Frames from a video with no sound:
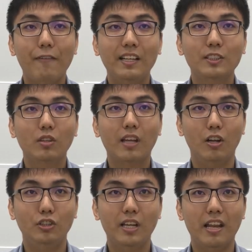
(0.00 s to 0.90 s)
FSO
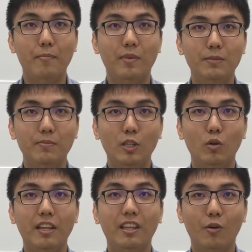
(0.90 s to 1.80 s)
technology enables me
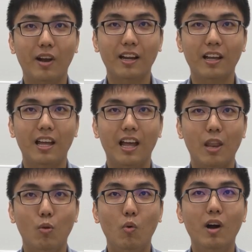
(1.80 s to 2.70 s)
to interact
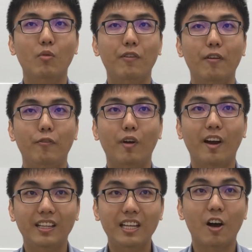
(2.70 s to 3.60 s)
and work with a
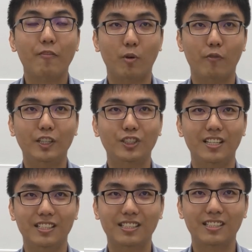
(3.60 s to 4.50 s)
variety of
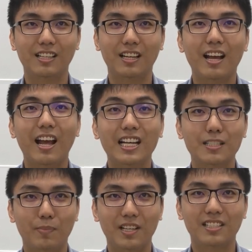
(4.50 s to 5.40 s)
professionals,
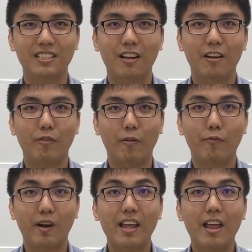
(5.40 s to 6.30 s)
experts from
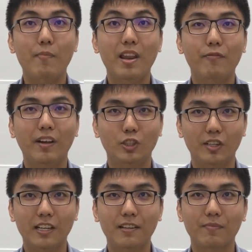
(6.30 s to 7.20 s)
front-end
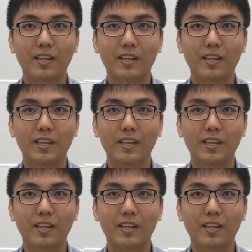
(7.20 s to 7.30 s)
manufacturing,